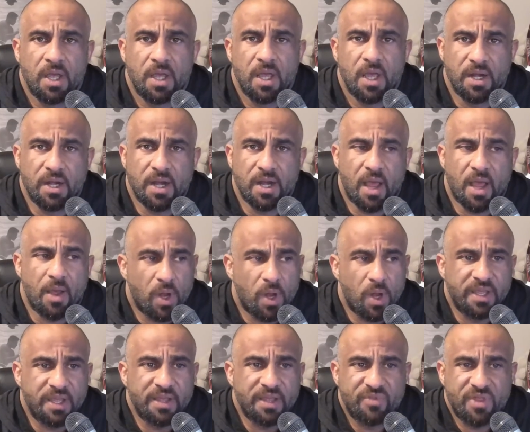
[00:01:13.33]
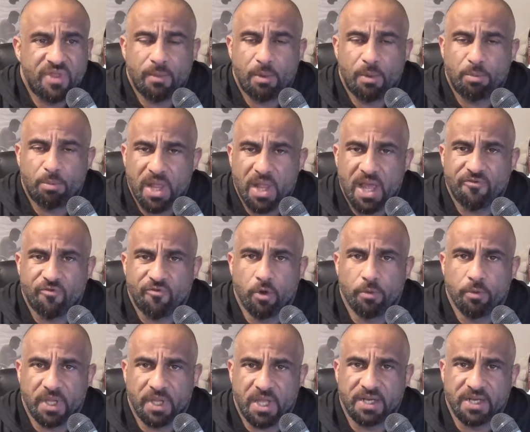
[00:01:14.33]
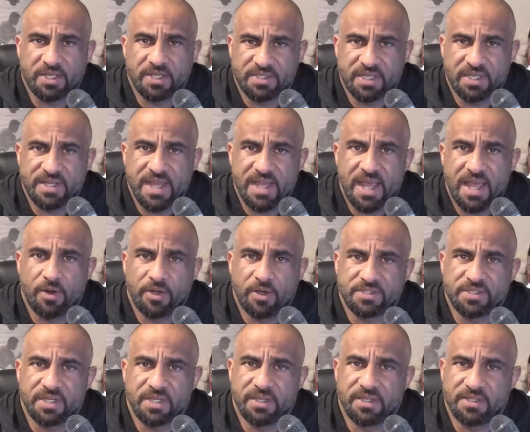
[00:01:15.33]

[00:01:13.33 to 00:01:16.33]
And I want to give them a platform to kind of sit down and say,